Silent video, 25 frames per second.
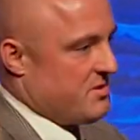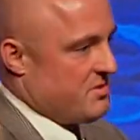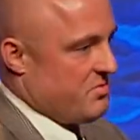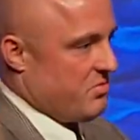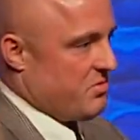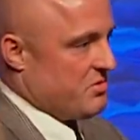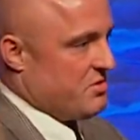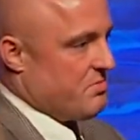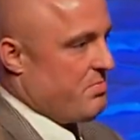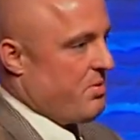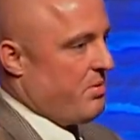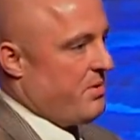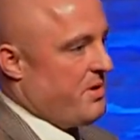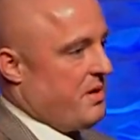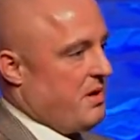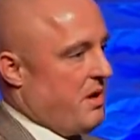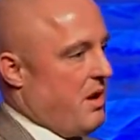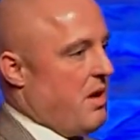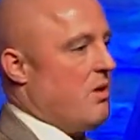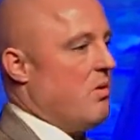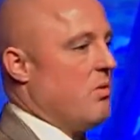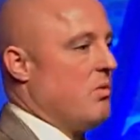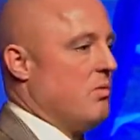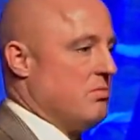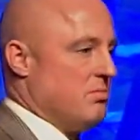was pretty
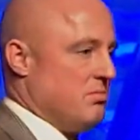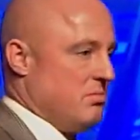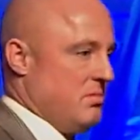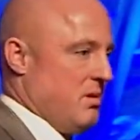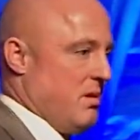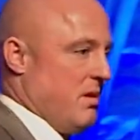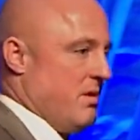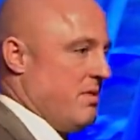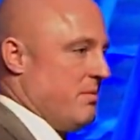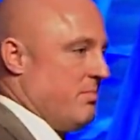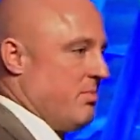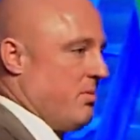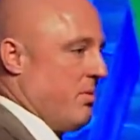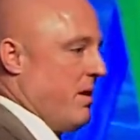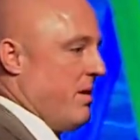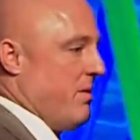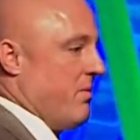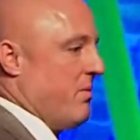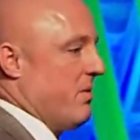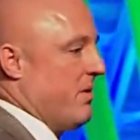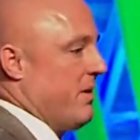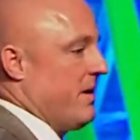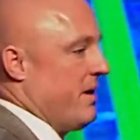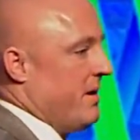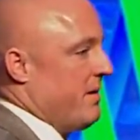low on the
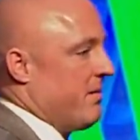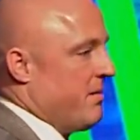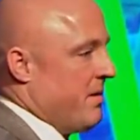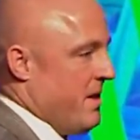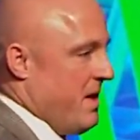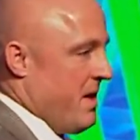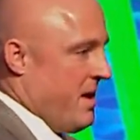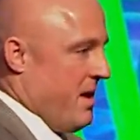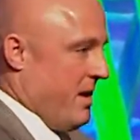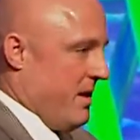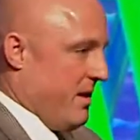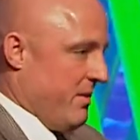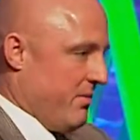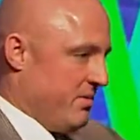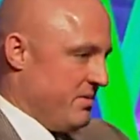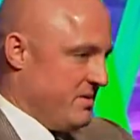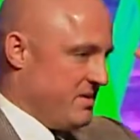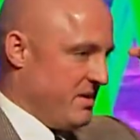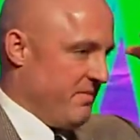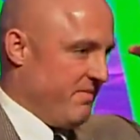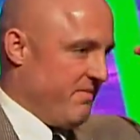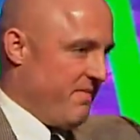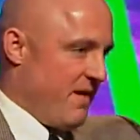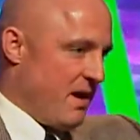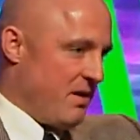priority. It was
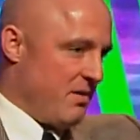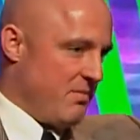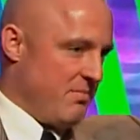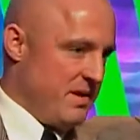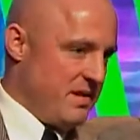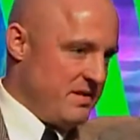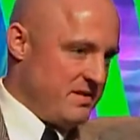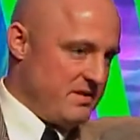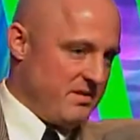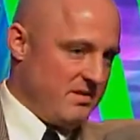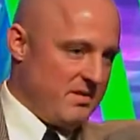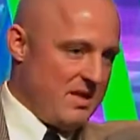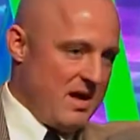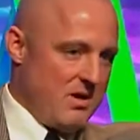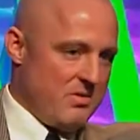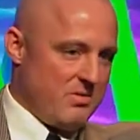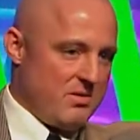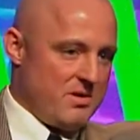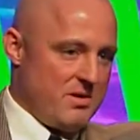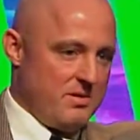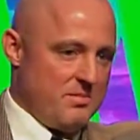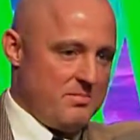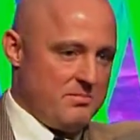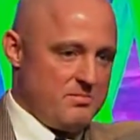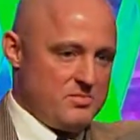environmental
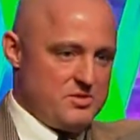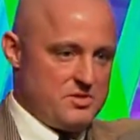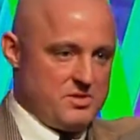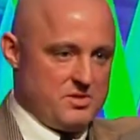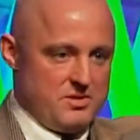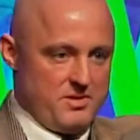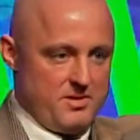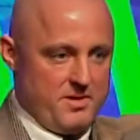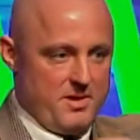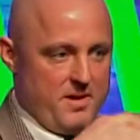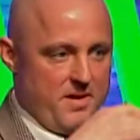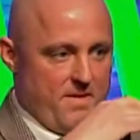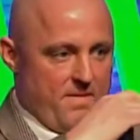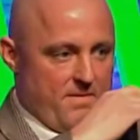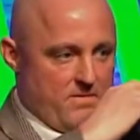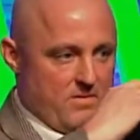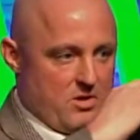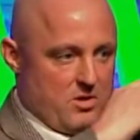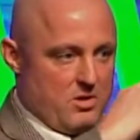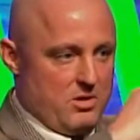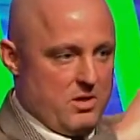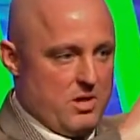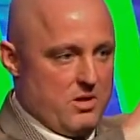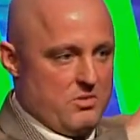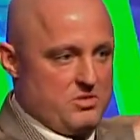outcomes,
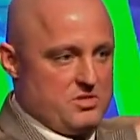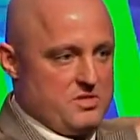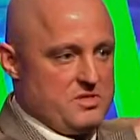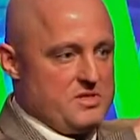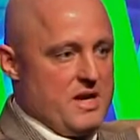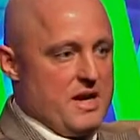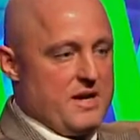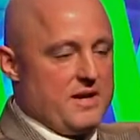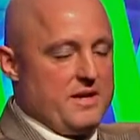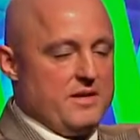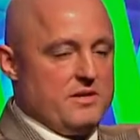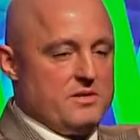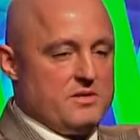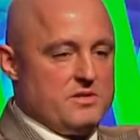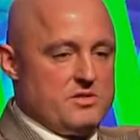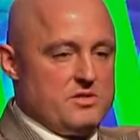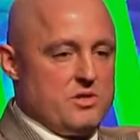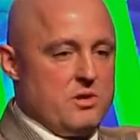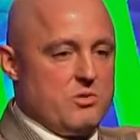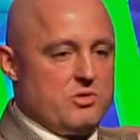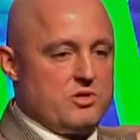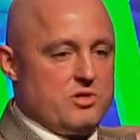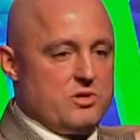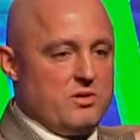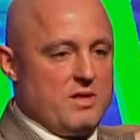close second
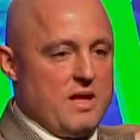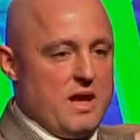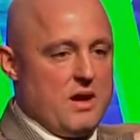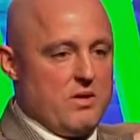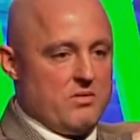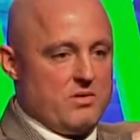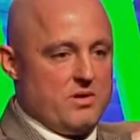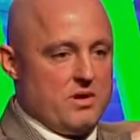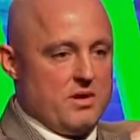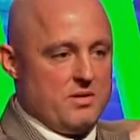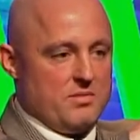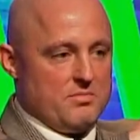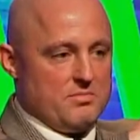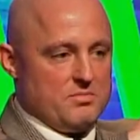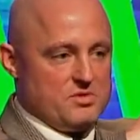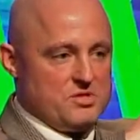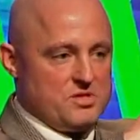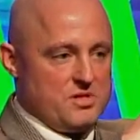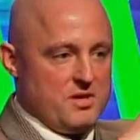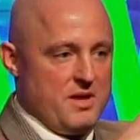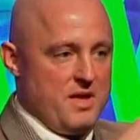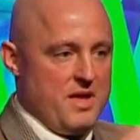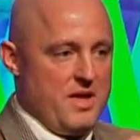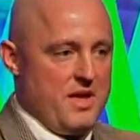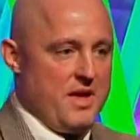social outcomes,
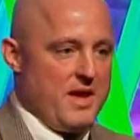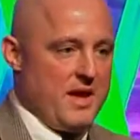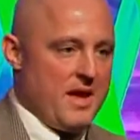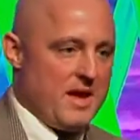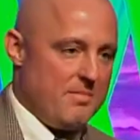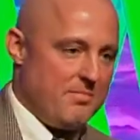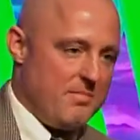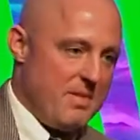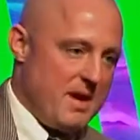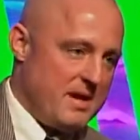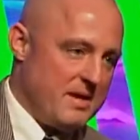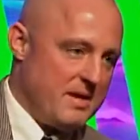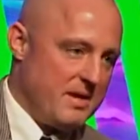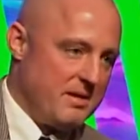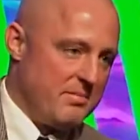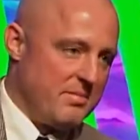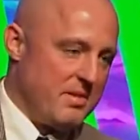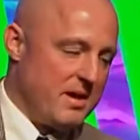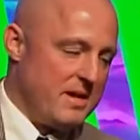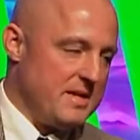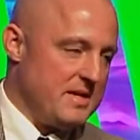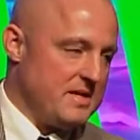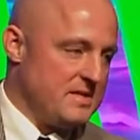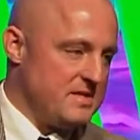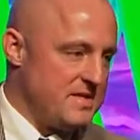and making
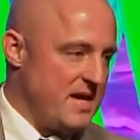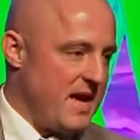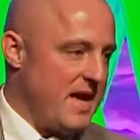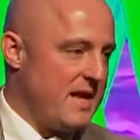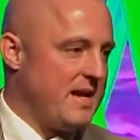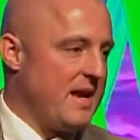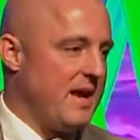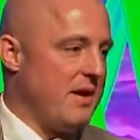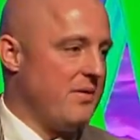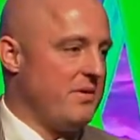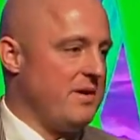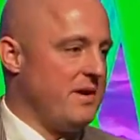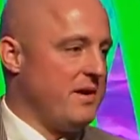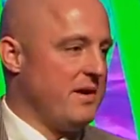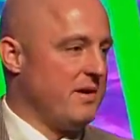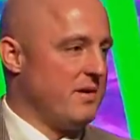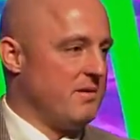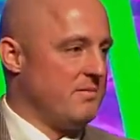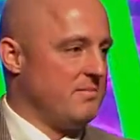money sat down here,